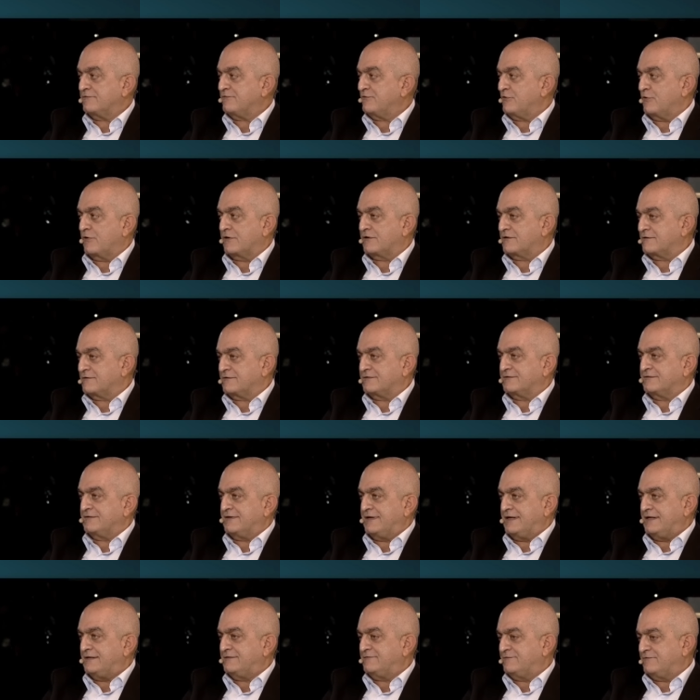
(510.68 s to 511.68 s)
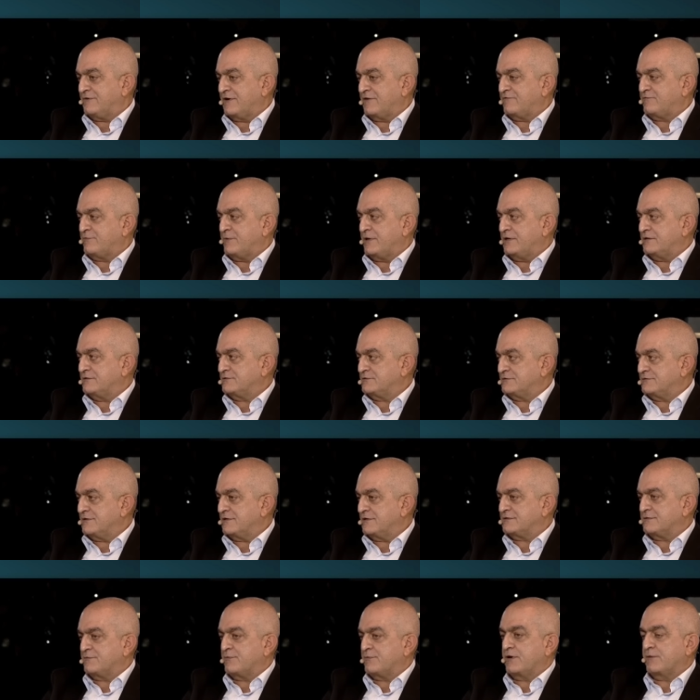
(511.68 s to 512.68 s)
if you are late 5 minutes,
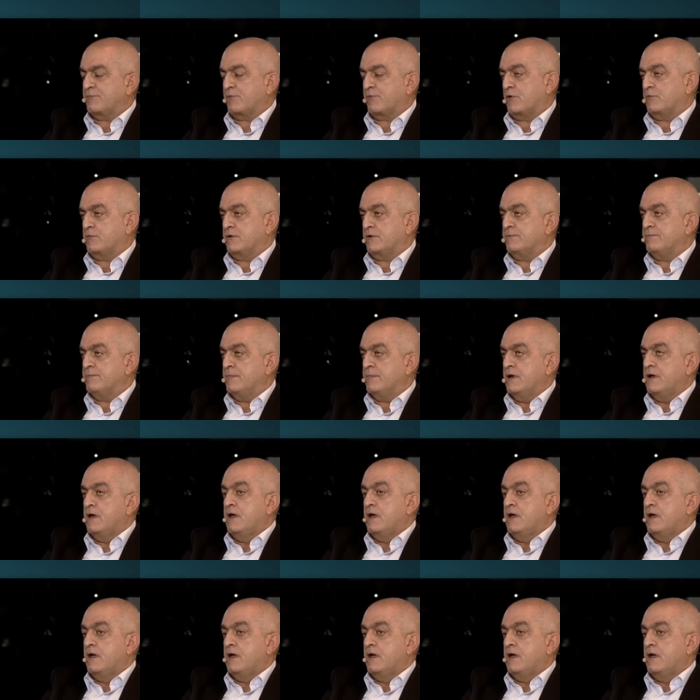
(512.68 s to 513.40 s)
there's a big problem.